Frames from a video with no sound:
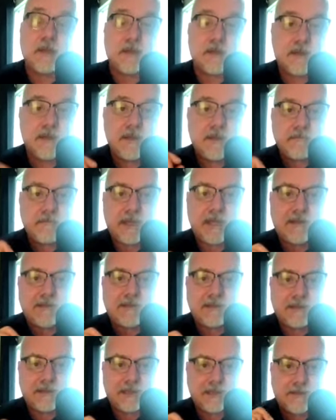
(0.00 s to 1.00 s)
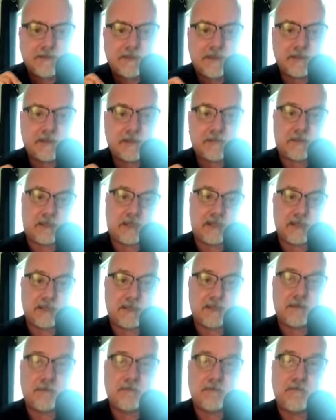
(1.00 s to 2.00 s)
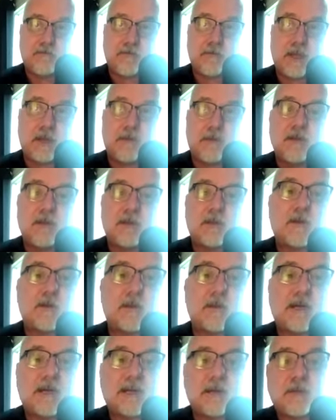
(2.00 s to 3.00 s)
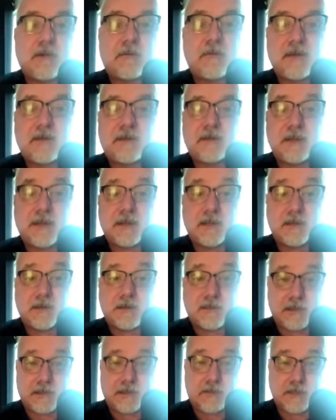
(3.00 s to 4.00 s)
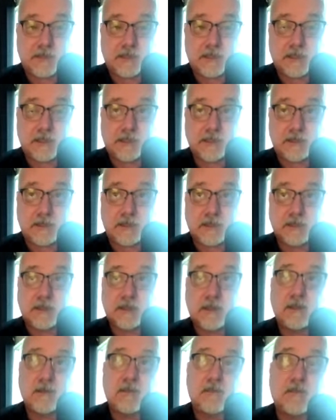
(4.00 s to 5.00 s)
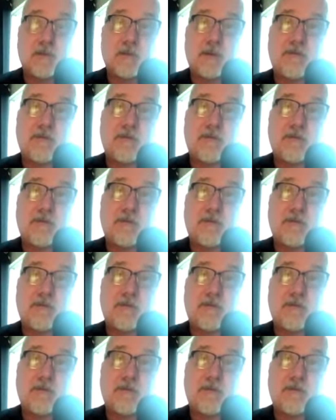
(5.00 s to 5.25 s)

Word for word: The amazing thing about the mind, and we learn about it when we study stress reduction, when we